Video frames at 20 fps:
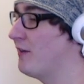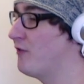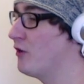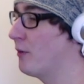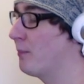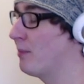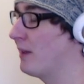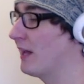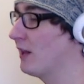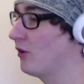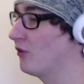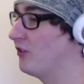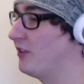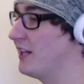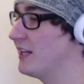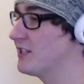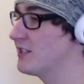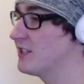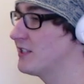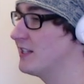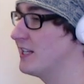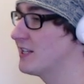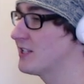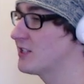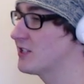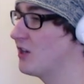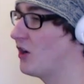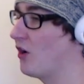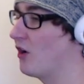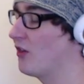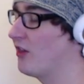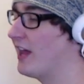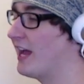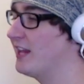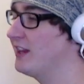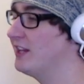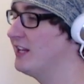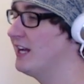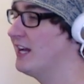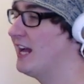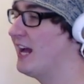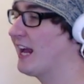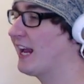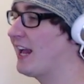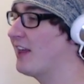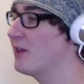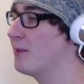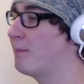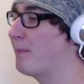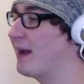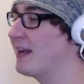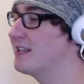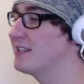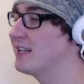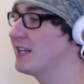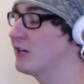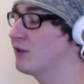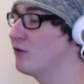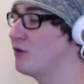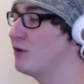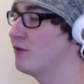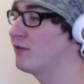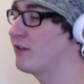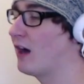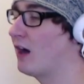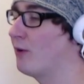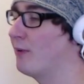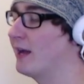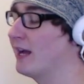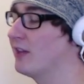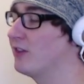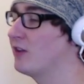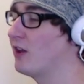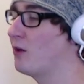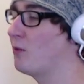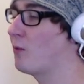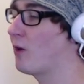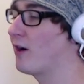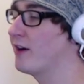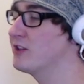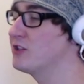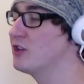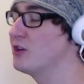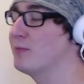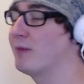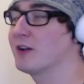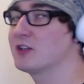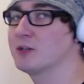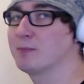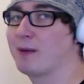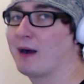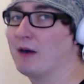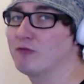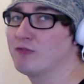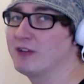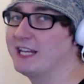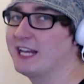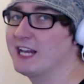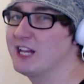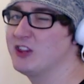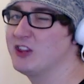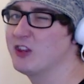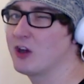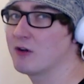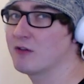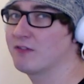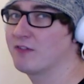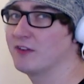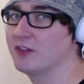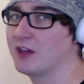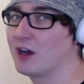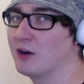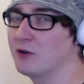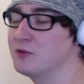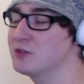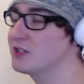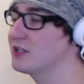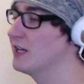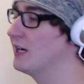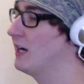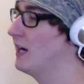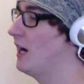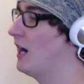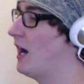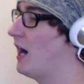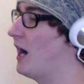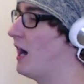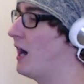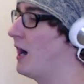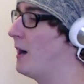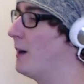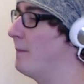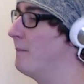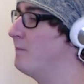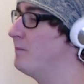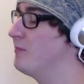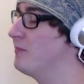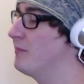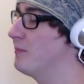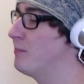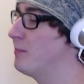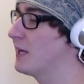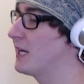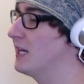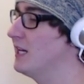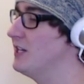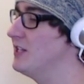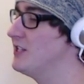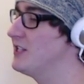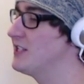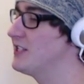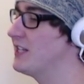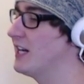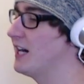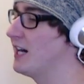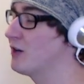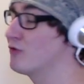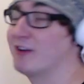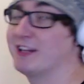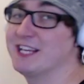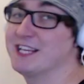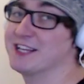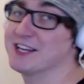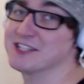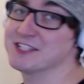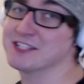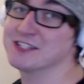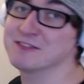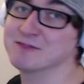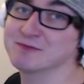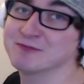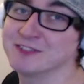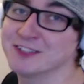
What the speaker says: you're playing onto this song, then get the basic groove going and don't worry too much about reading it note for note, because Reni doesn't.